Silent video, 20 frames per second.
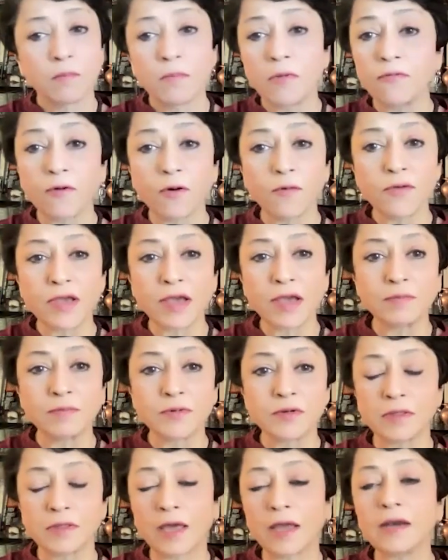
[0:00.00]
Before we come
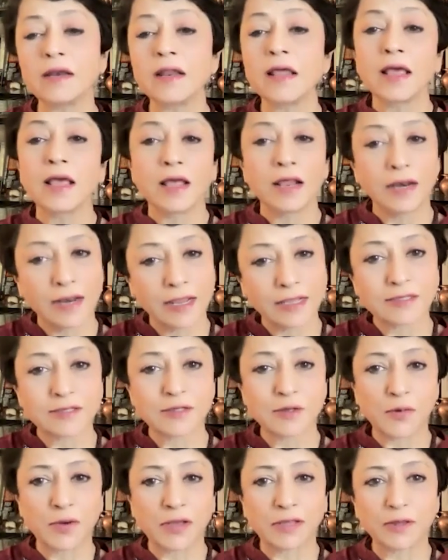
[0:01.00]
to that,
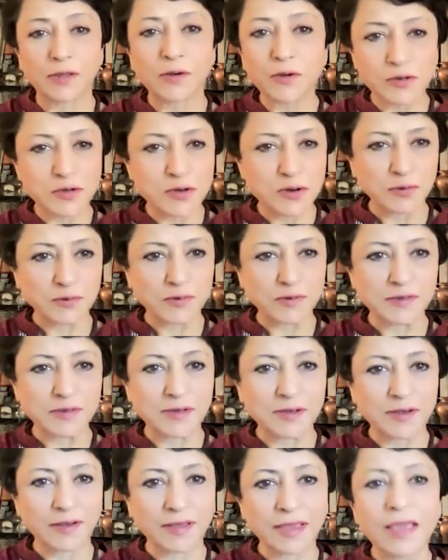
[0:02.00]
let's look at the good news.
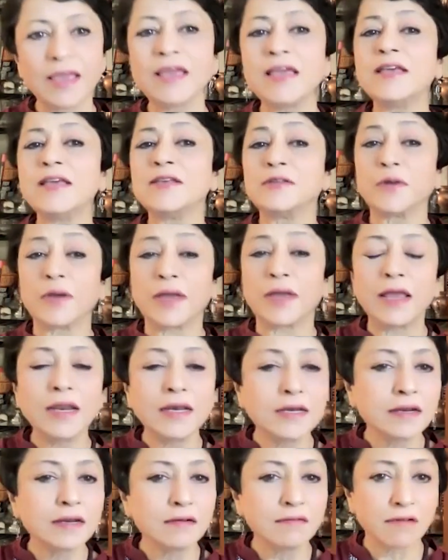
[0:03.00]
Okay, so
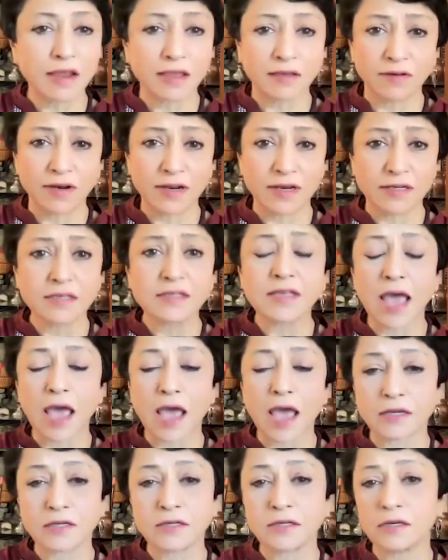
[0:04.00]
Indian regulators are
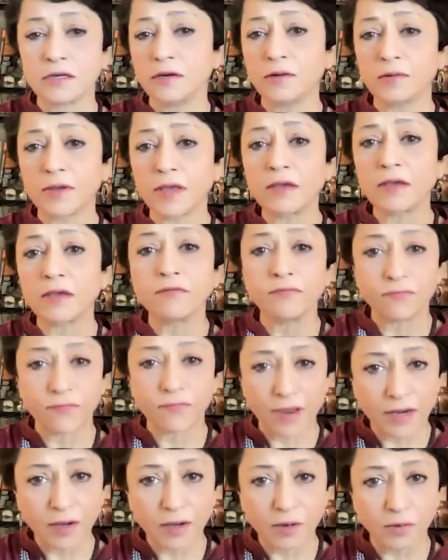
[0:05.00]
actually looking
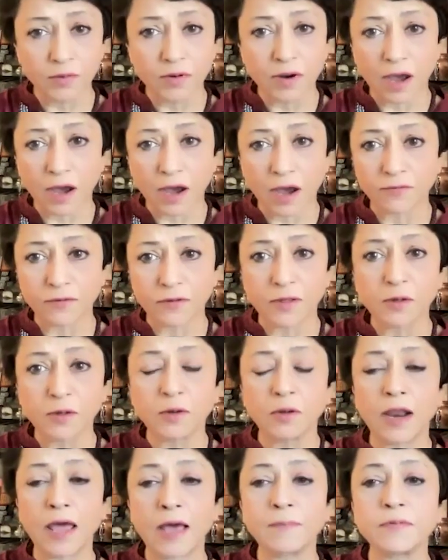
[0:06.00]
very good after the
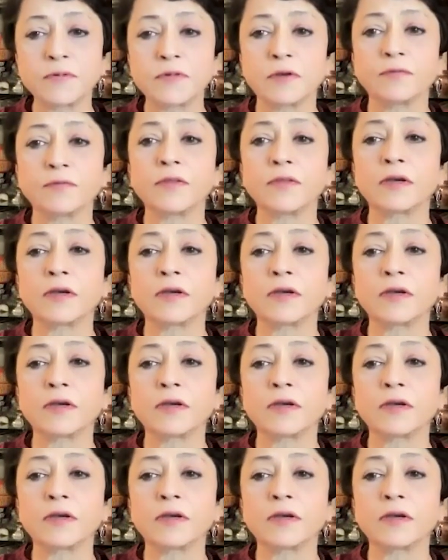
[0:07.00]
collapse of